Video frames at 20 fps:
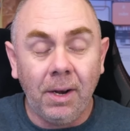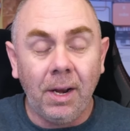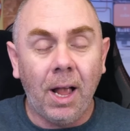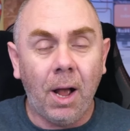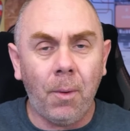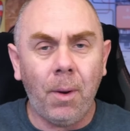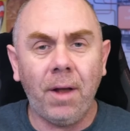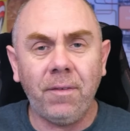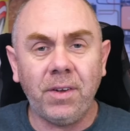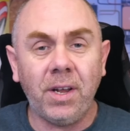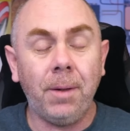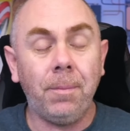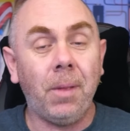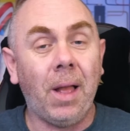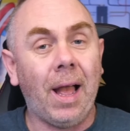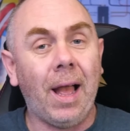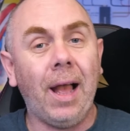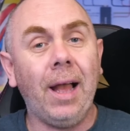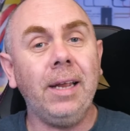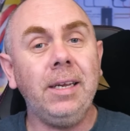However,
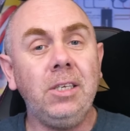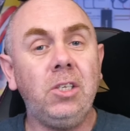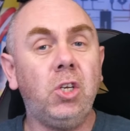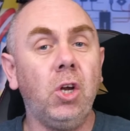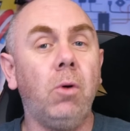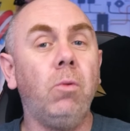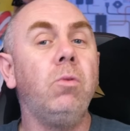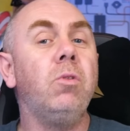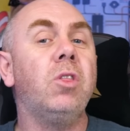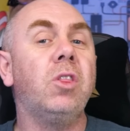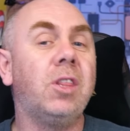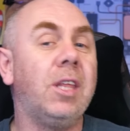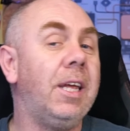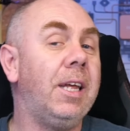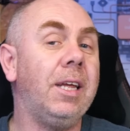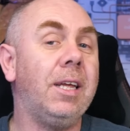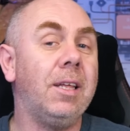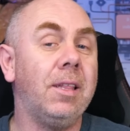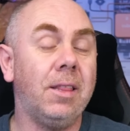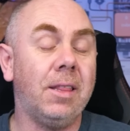I don't
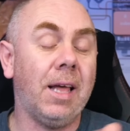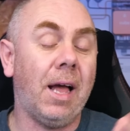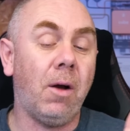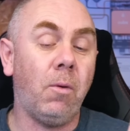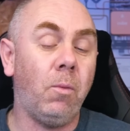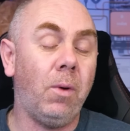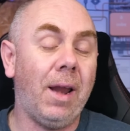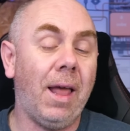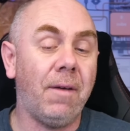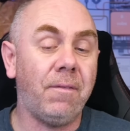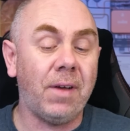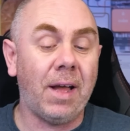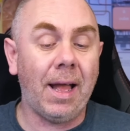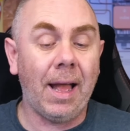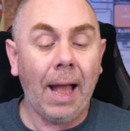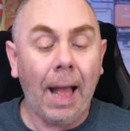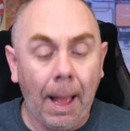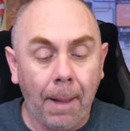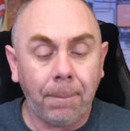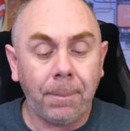think that will ever
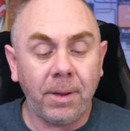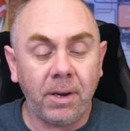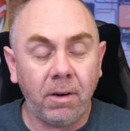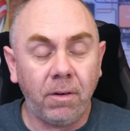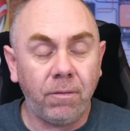happen,